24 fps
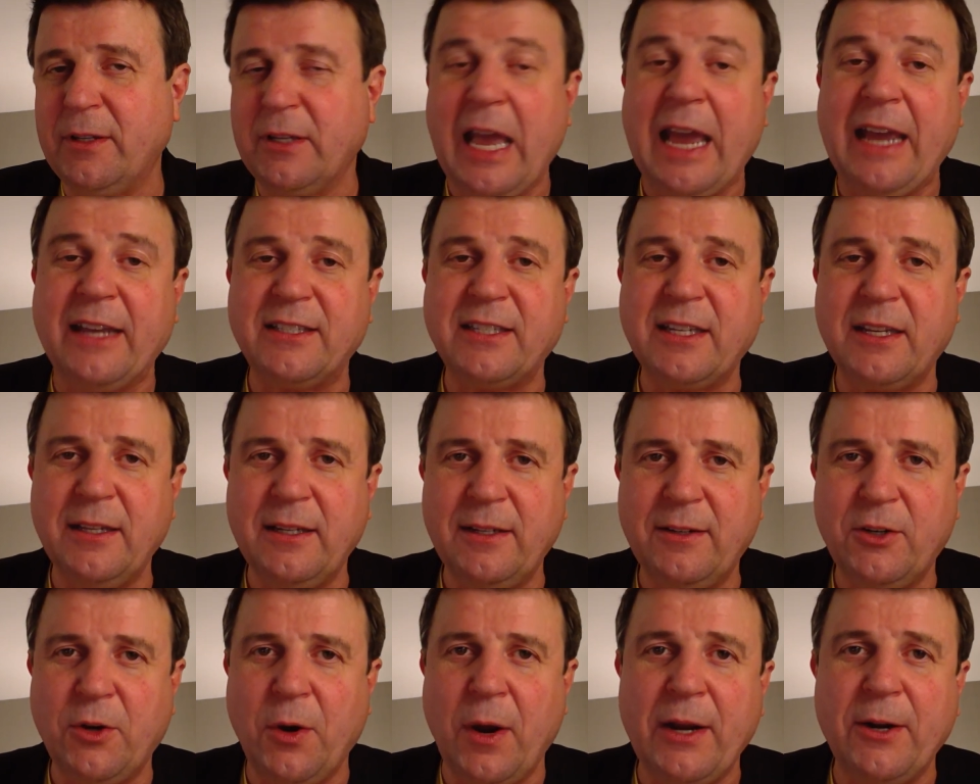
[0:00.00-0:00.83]
as
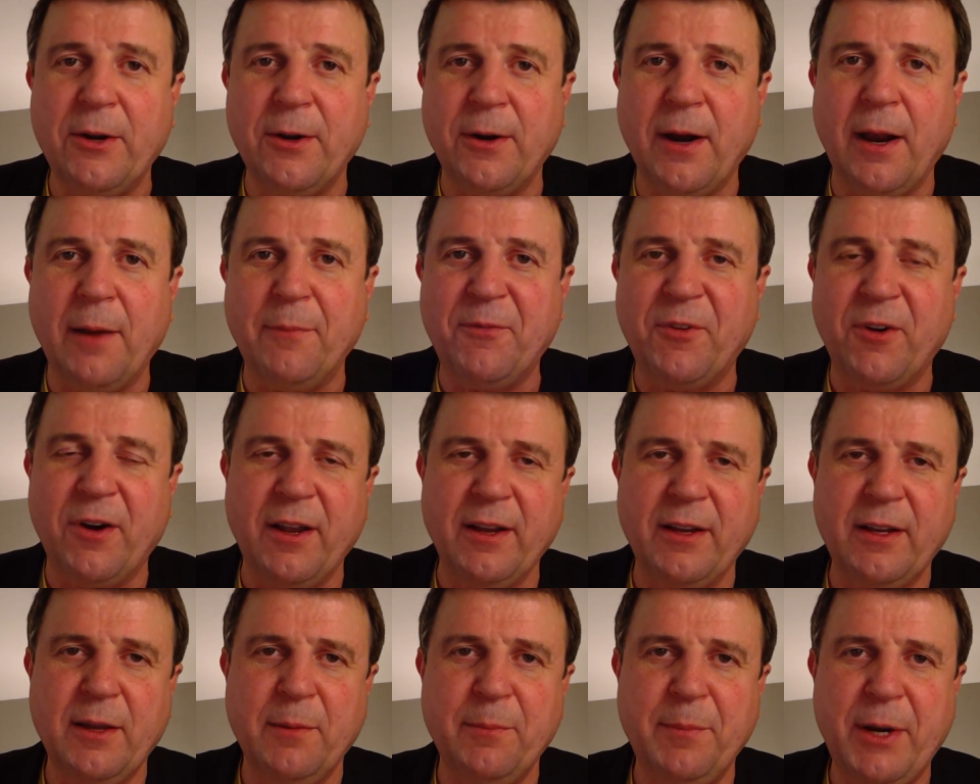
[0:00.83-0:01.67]
greater
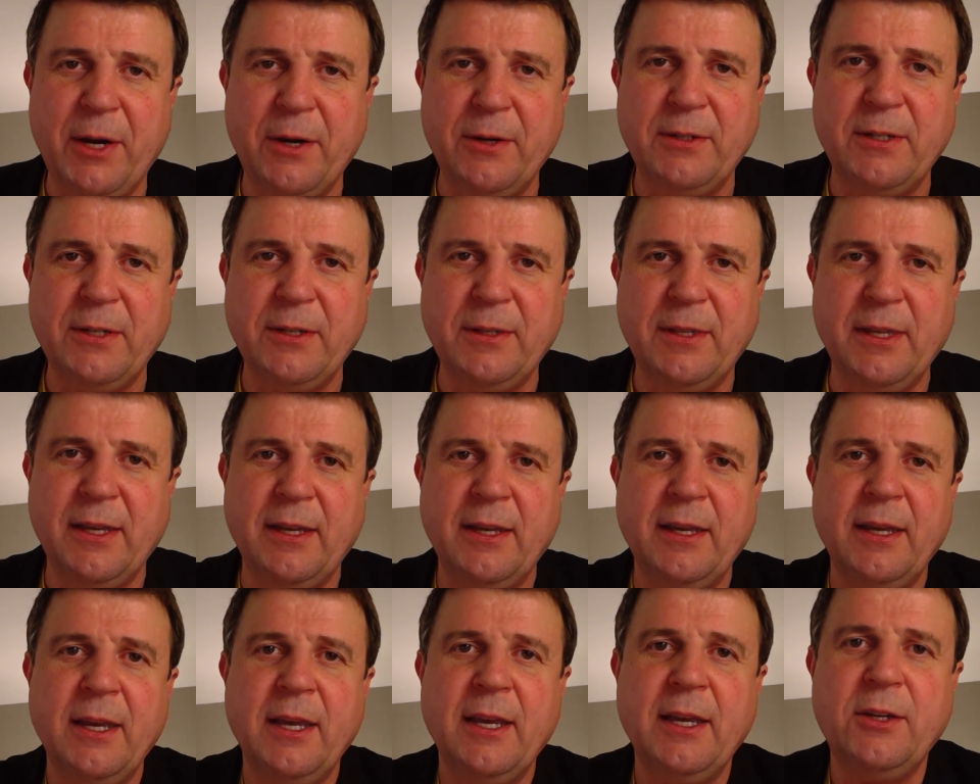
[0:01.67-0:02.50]
upfront compared to
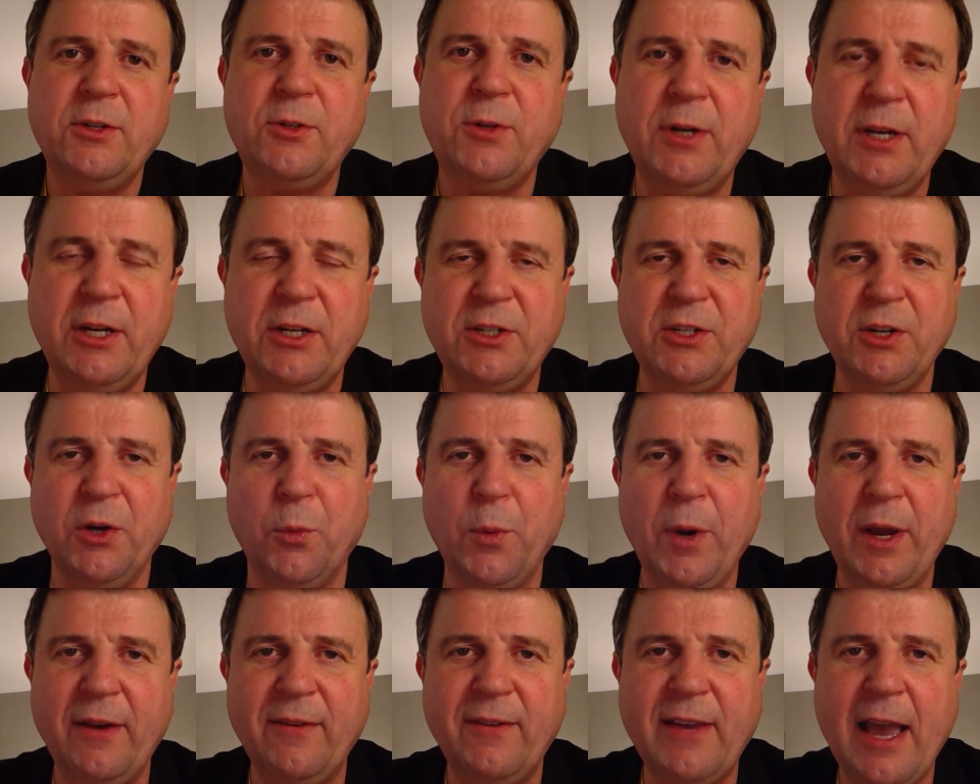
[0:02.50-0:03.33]
the traditional
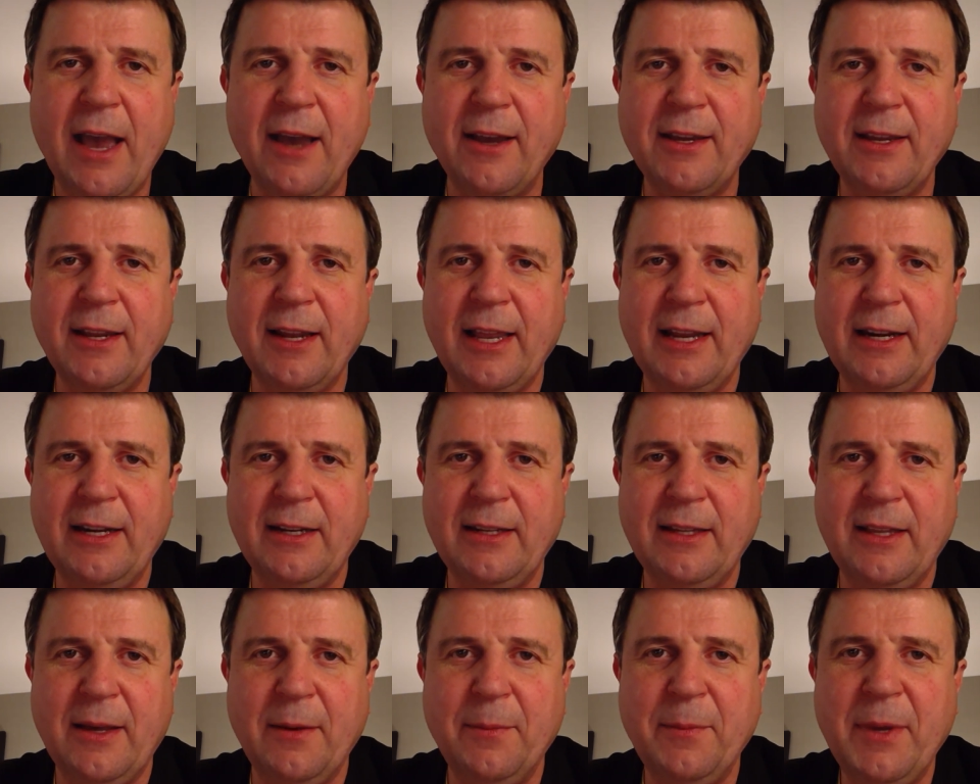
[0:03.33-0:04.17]
way of
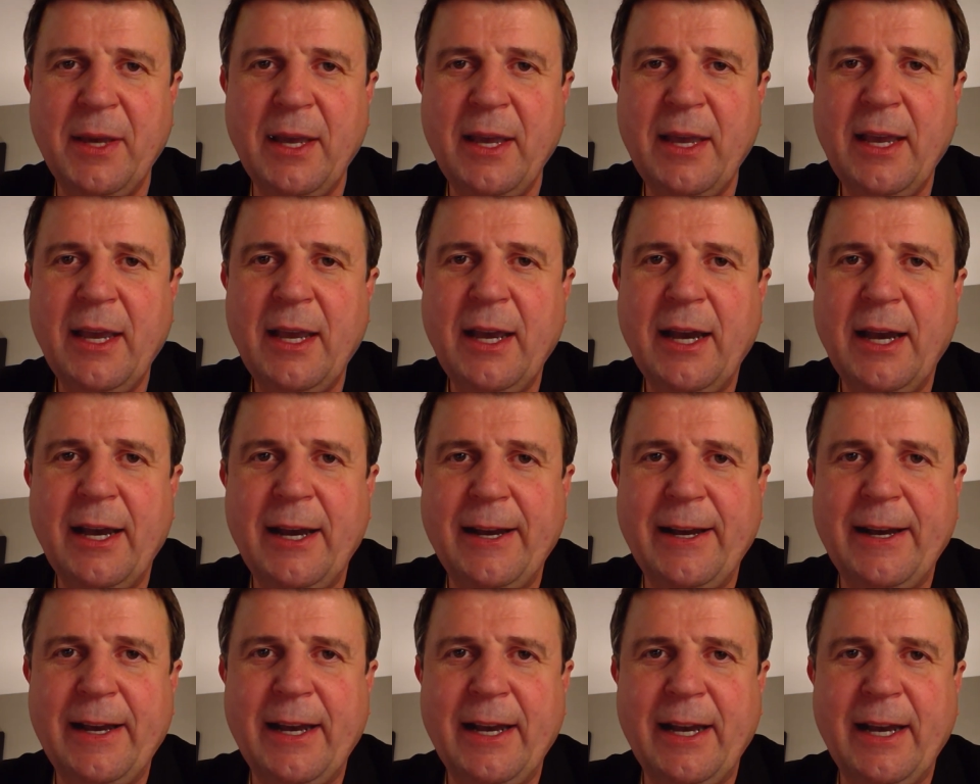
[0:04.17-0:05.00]
calculating them.
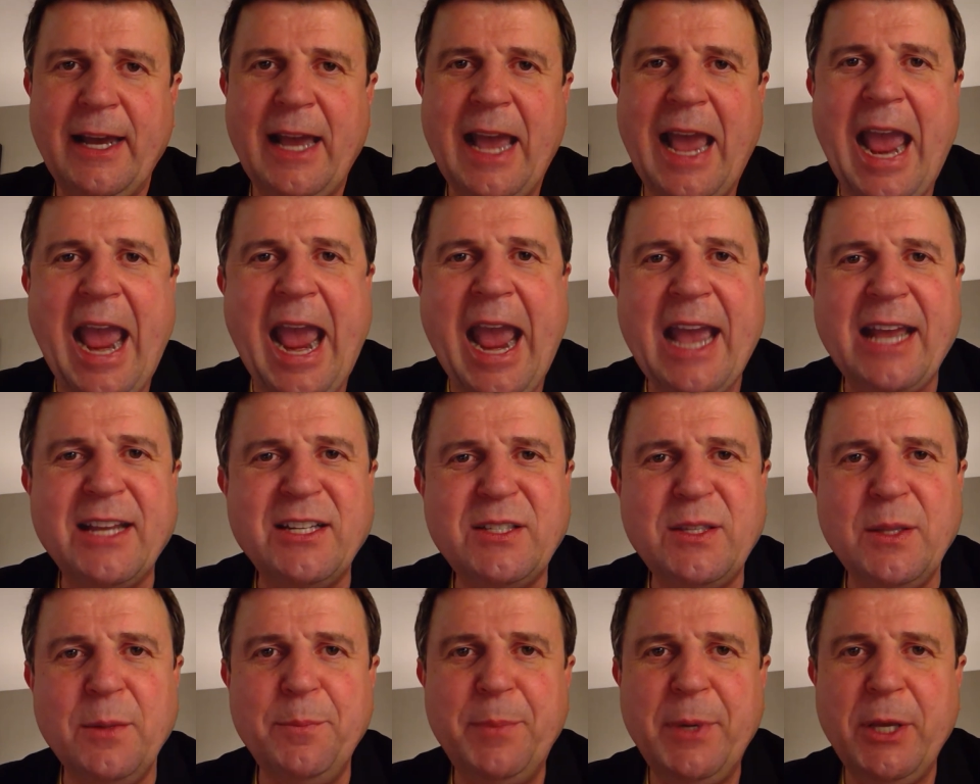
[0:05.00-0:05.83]

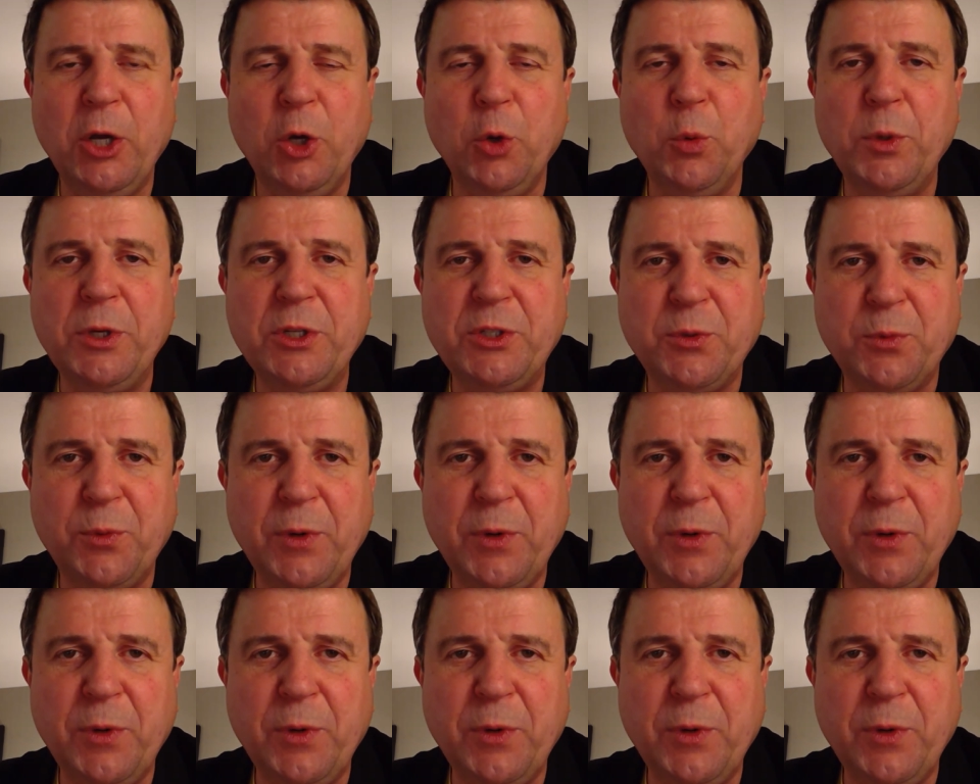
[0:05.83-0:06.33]
As the bill was